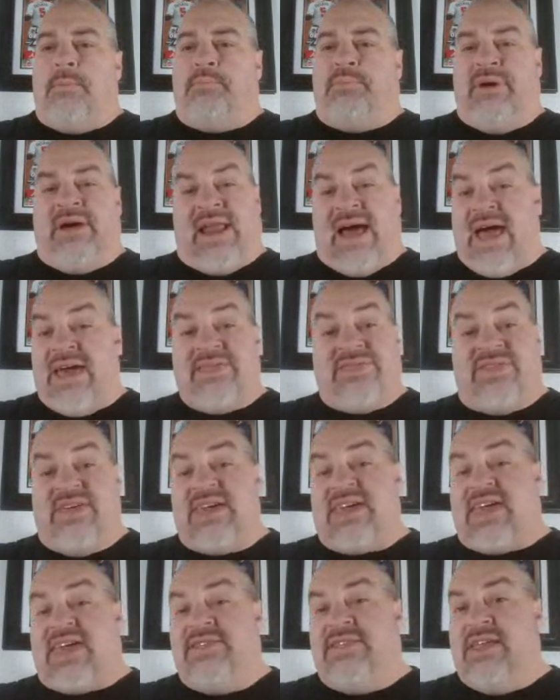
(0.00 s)
but i
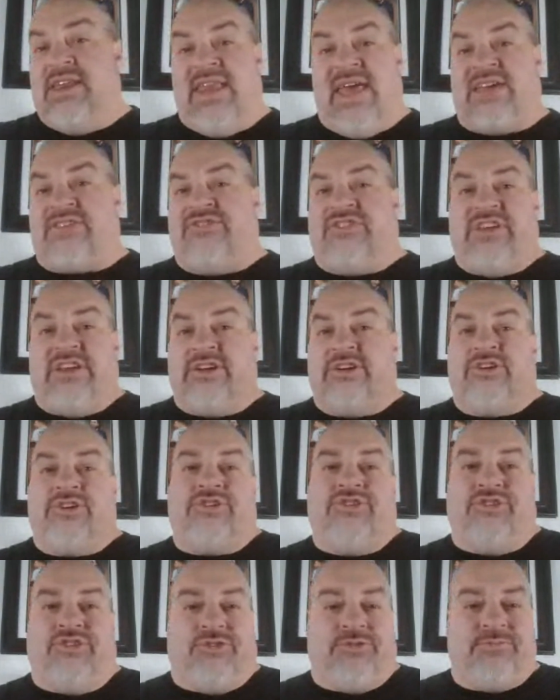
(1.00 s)
think in the next year or
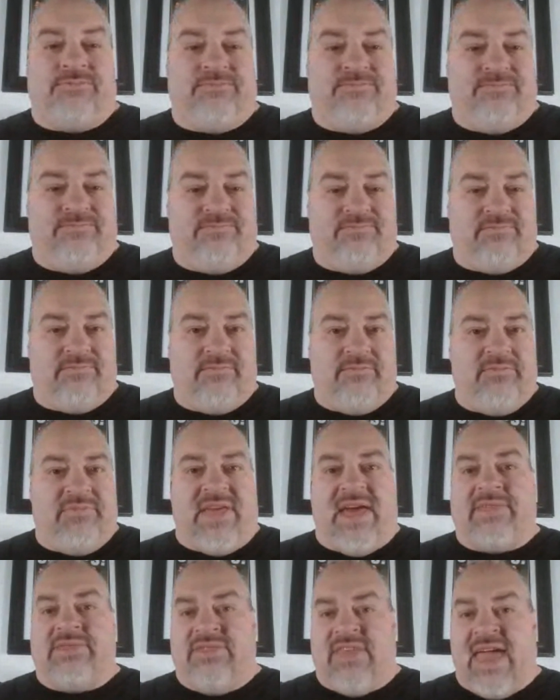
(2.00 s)
two
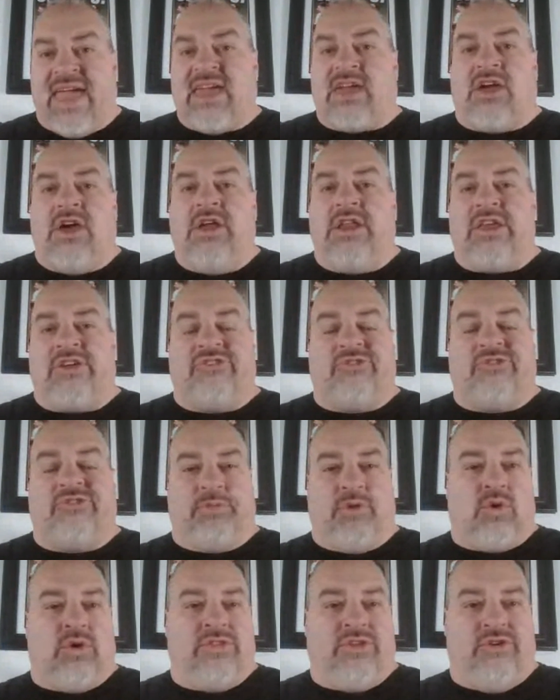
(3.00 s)
that they could
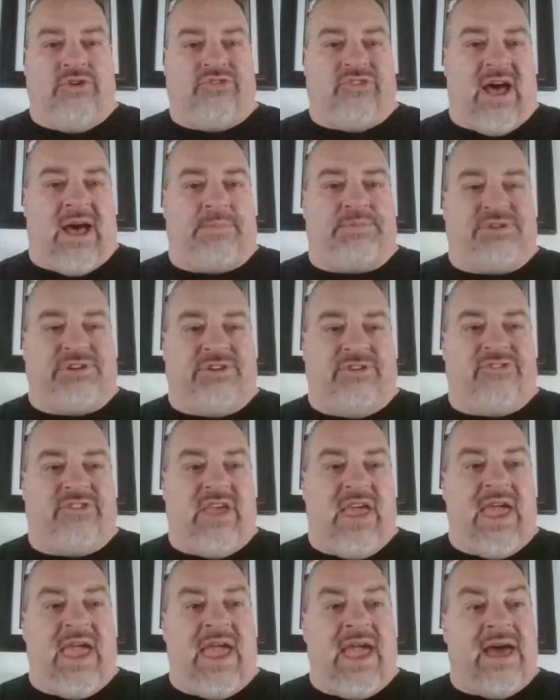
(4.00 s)
explore those options
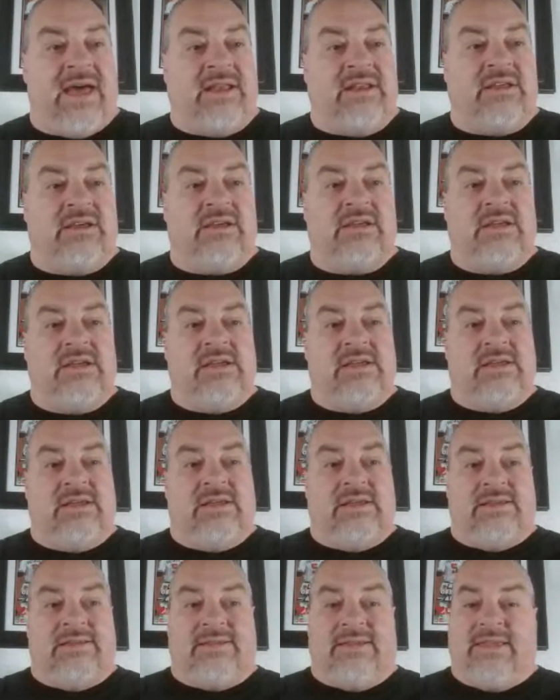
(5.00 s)
and
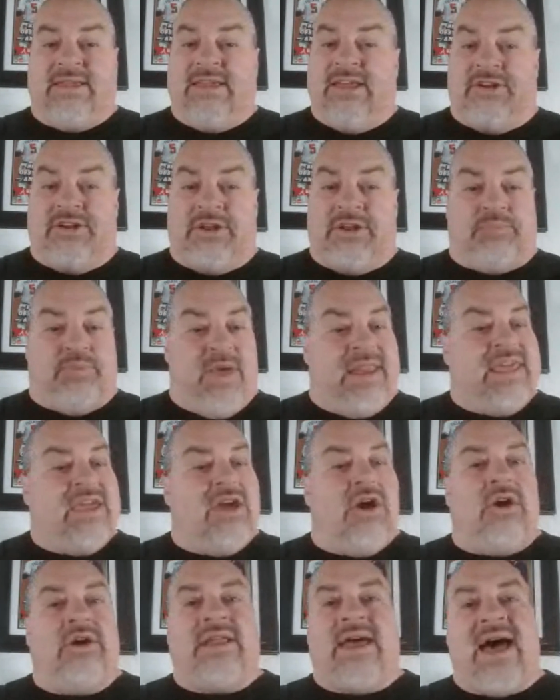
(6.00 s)
you know, depending
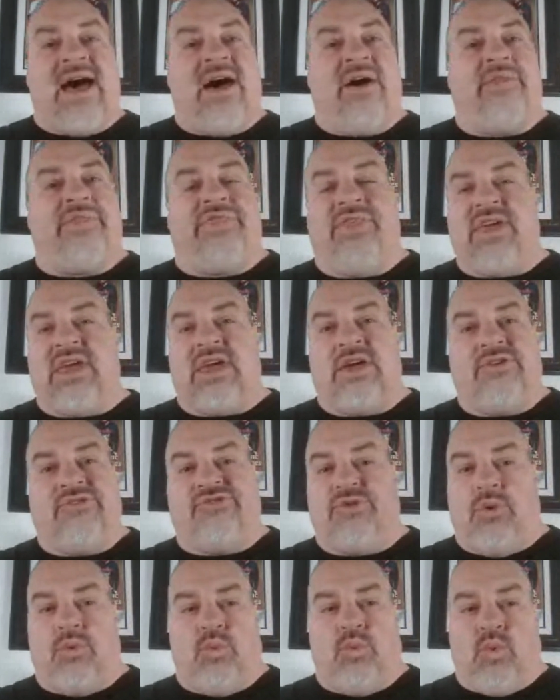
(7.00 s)
on how
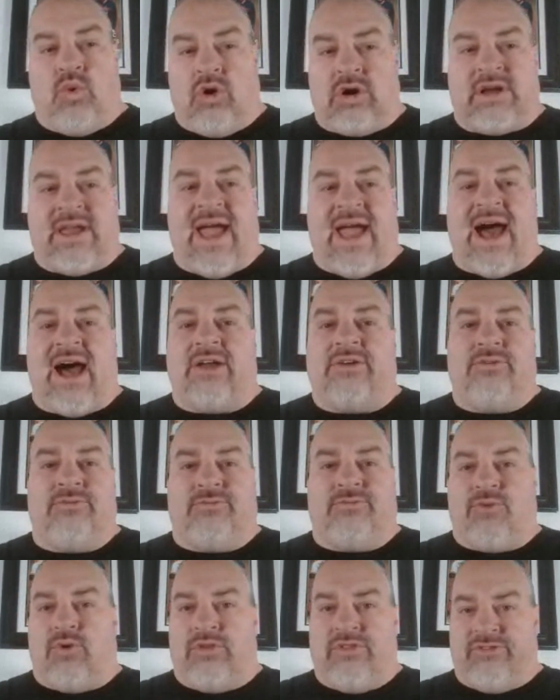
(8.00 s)
things work out
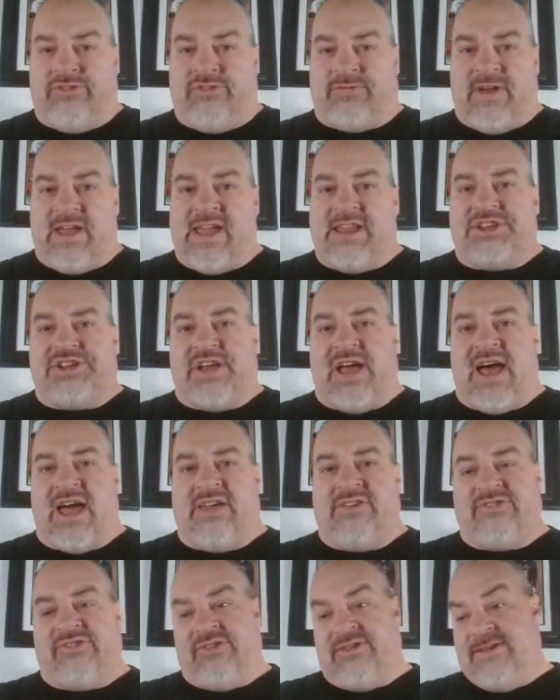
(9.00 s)
for this
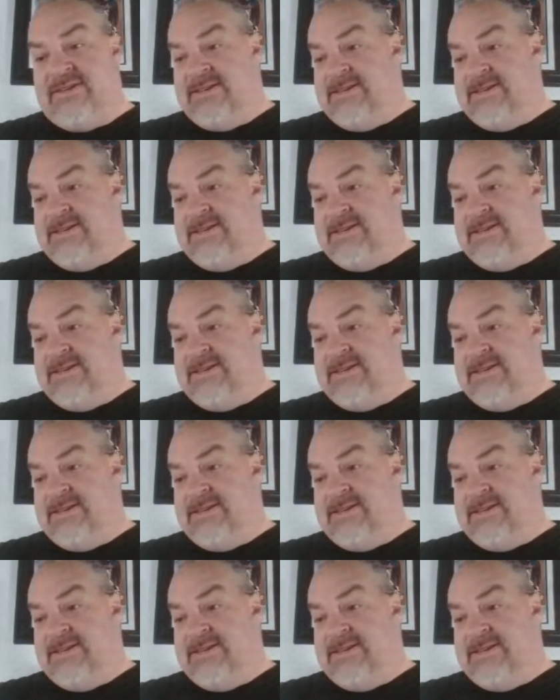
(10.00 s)
franchise,